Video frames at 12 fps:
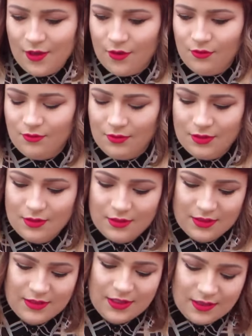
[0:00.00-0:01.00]
Oh,
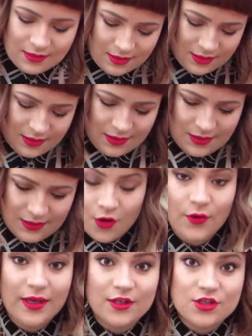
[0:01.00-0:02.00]
this is,
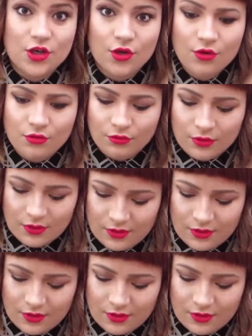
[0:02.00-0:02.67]
we get two.